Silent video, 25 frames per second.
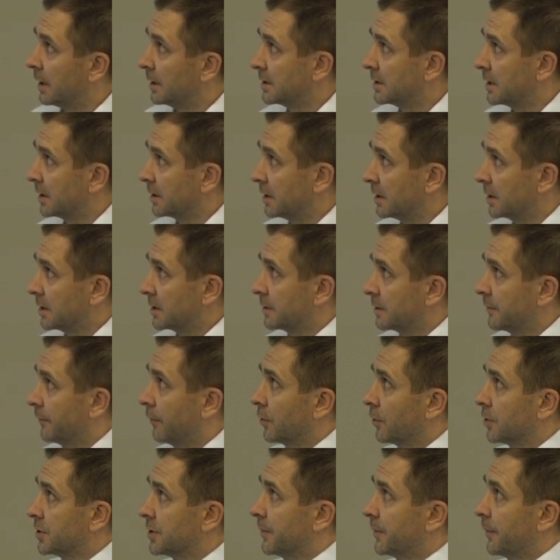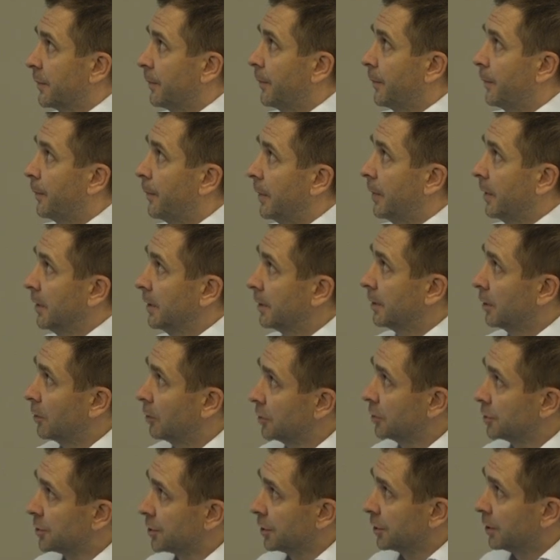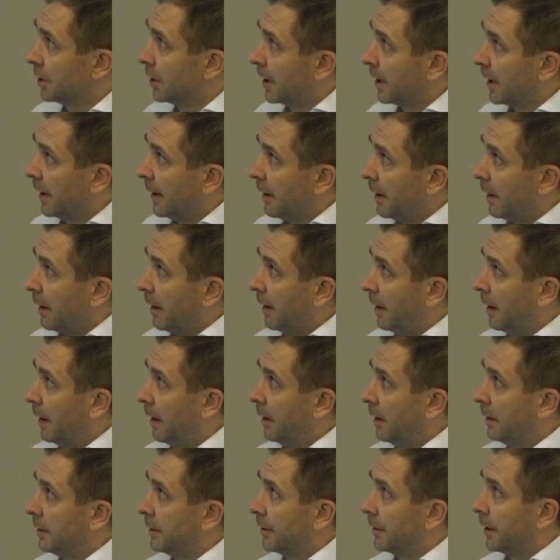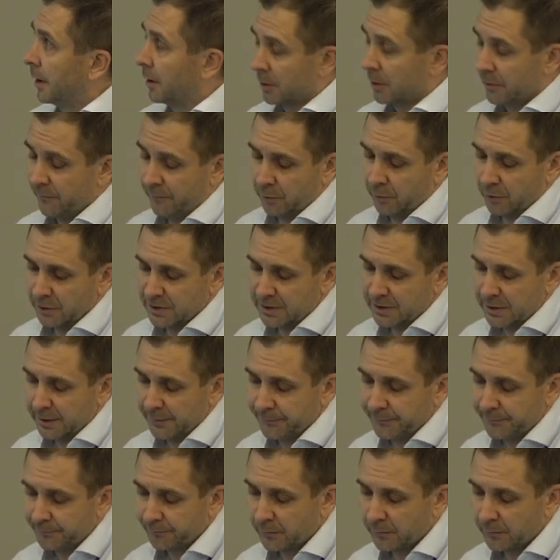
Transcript: that is forest polyculture, and agroforestry.